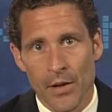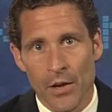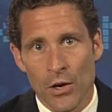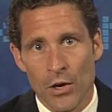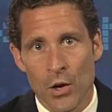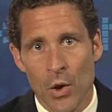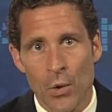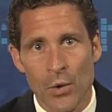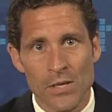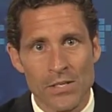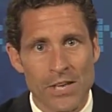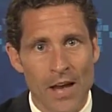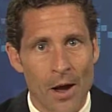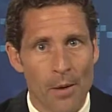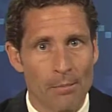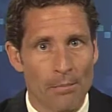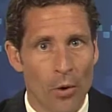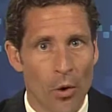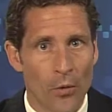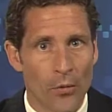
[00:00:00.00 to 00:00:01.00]
Notice
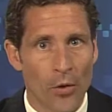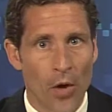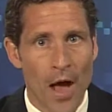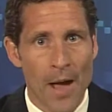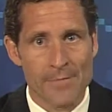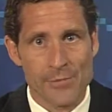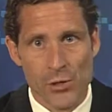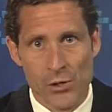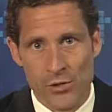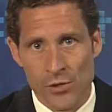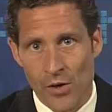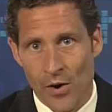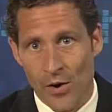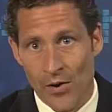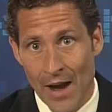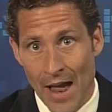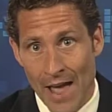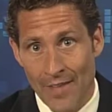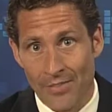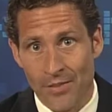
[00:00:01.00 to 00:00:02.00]
how both options
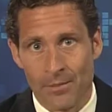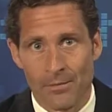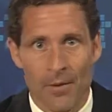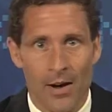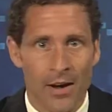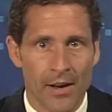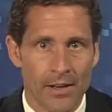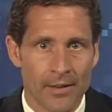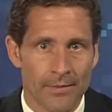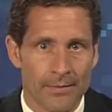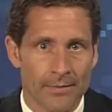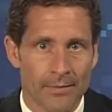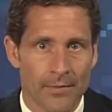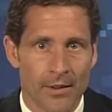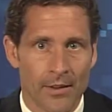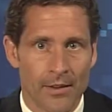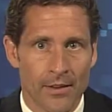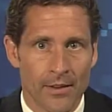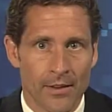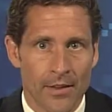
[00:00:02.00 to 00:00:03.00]
are at the money.
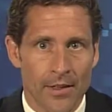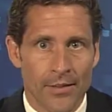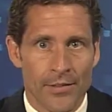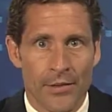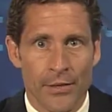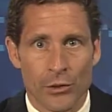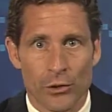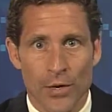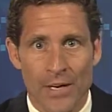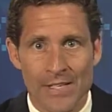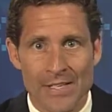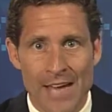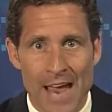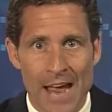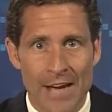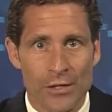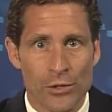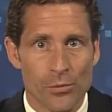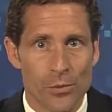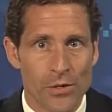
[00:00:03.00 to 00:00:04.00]
The
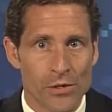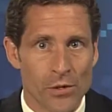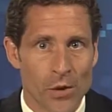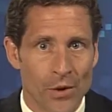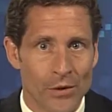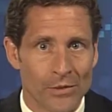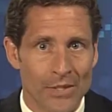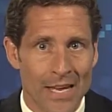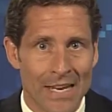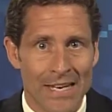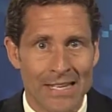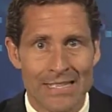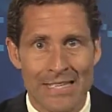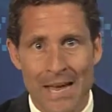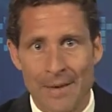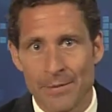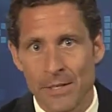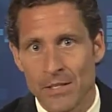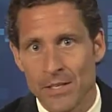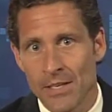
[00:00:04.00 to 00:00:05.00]
transaction results in a
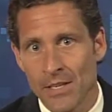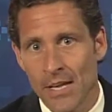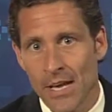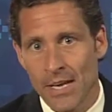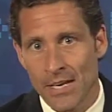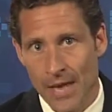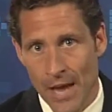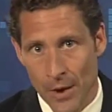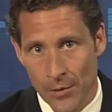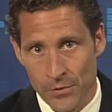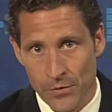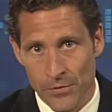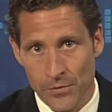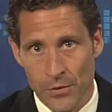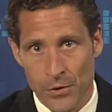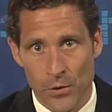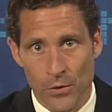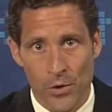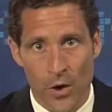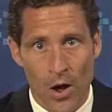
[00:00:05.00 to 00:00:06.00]
debit to the account of
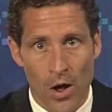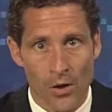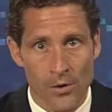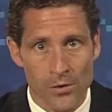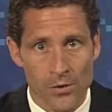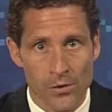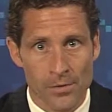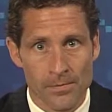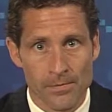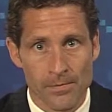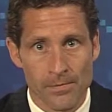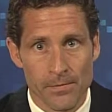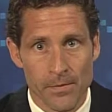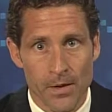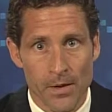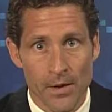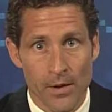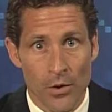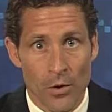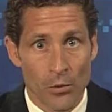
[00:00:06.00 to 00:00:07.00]
$2.
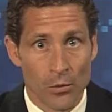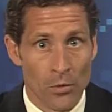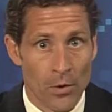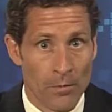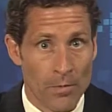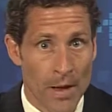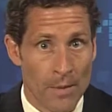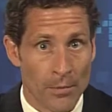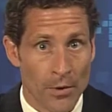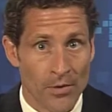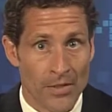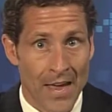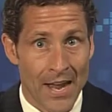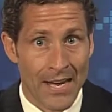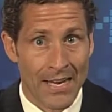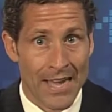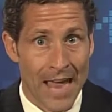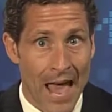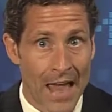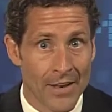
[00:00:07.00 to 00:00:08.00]
Remember that a
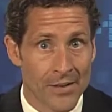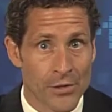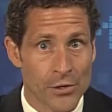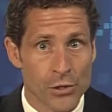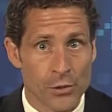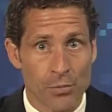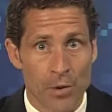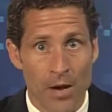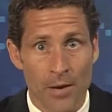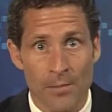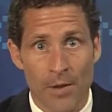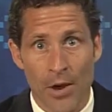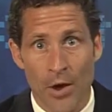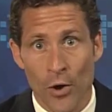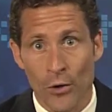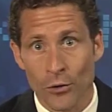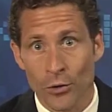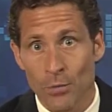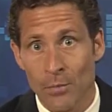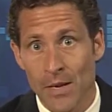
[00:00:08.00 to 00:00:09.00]
calendar spread may
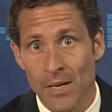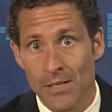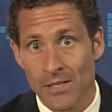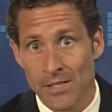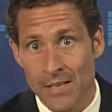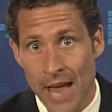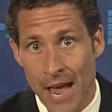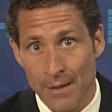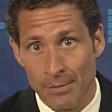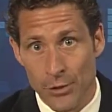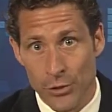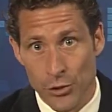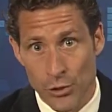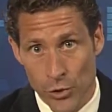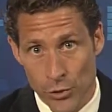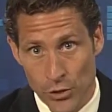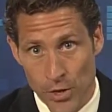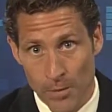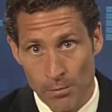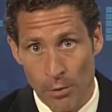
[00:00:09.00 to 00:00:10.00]
also be established
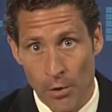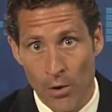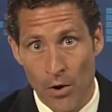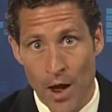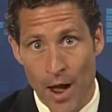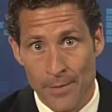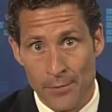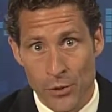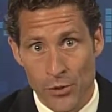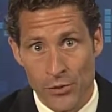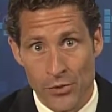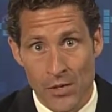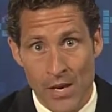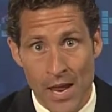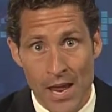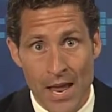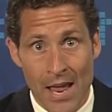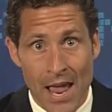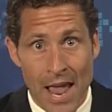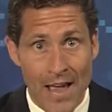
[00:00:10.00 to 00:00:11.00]
using put options
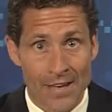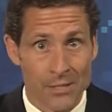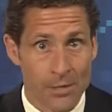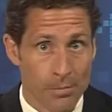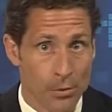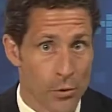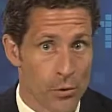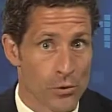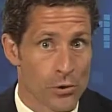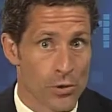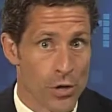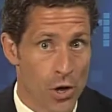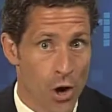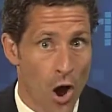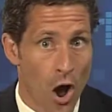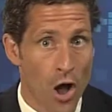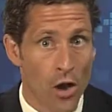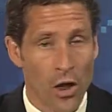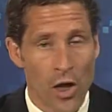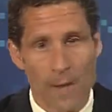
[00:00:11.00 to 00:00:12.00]
as opposed to
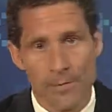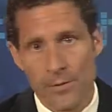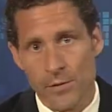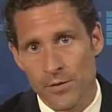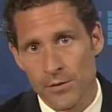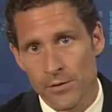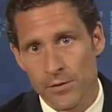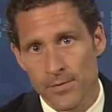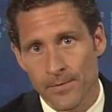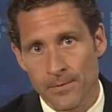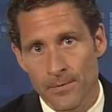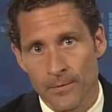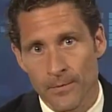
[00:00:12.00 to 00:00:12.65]
call options.